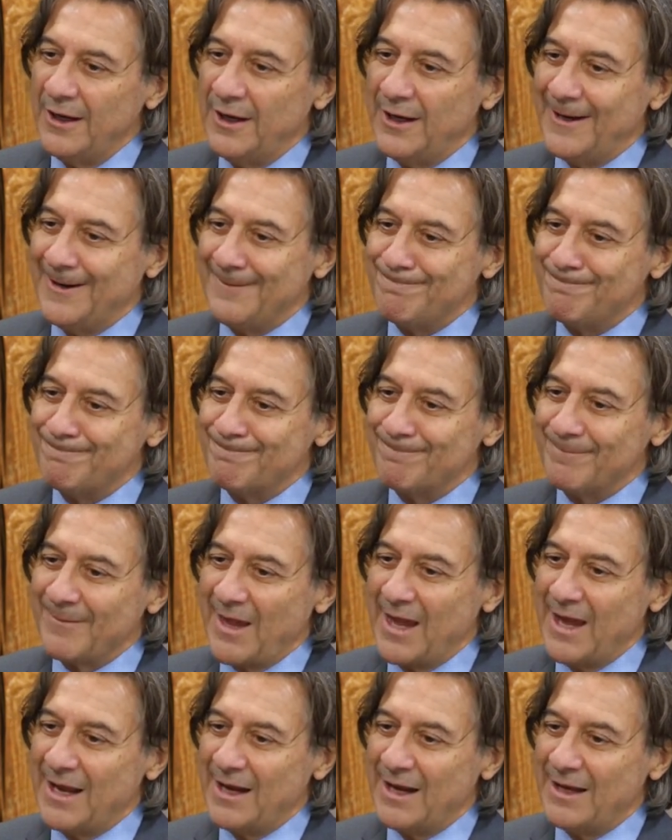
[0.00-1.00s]
And
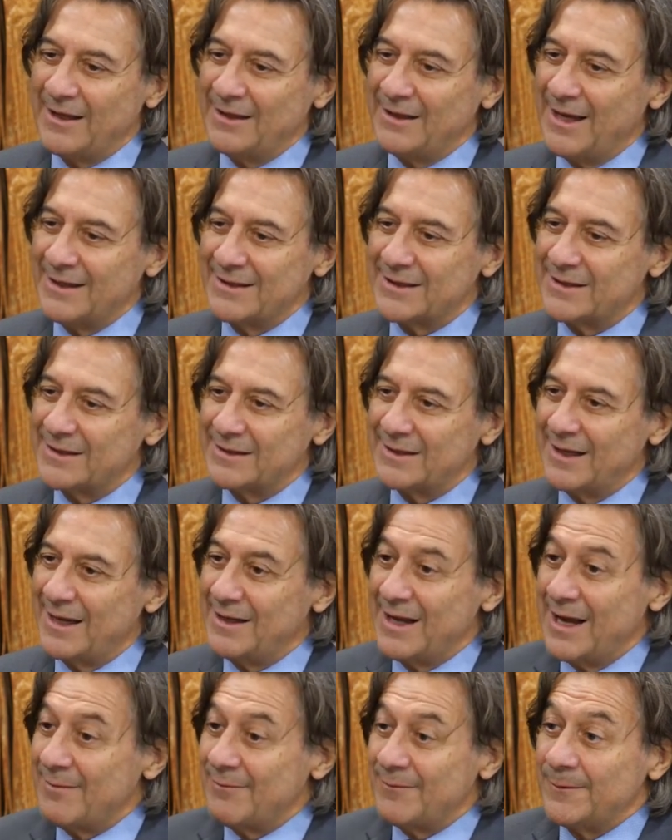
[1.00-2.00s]

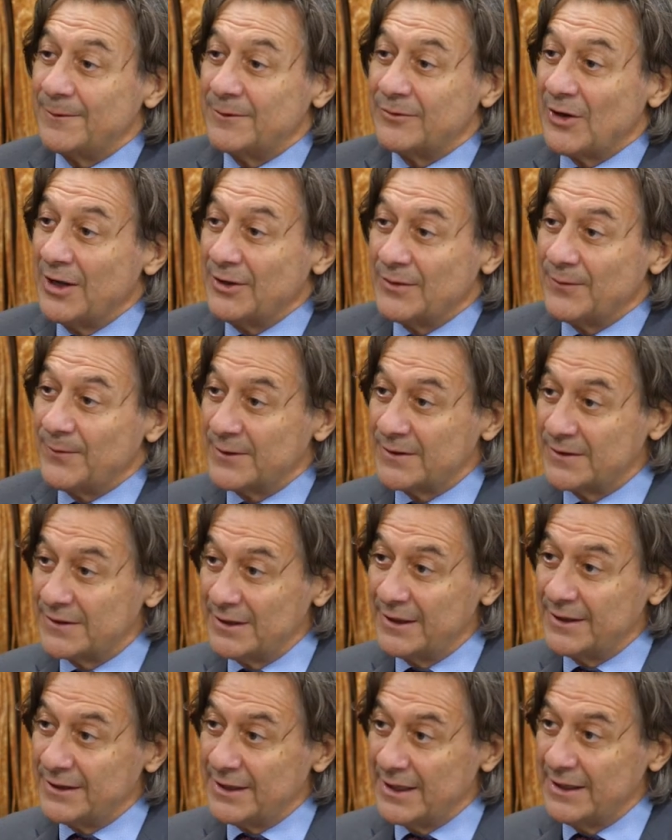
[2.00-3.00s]
I'm trying to
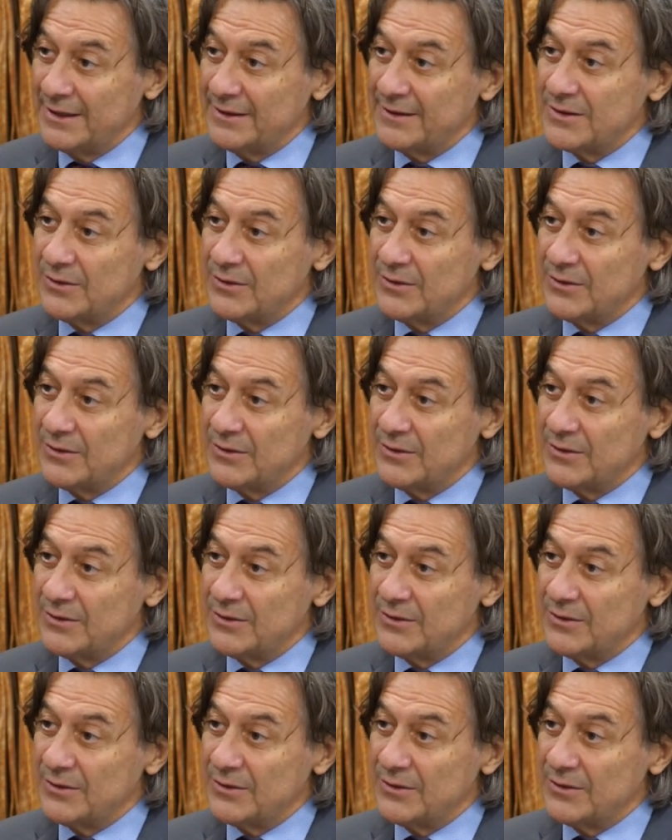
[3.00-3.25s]
facilitate,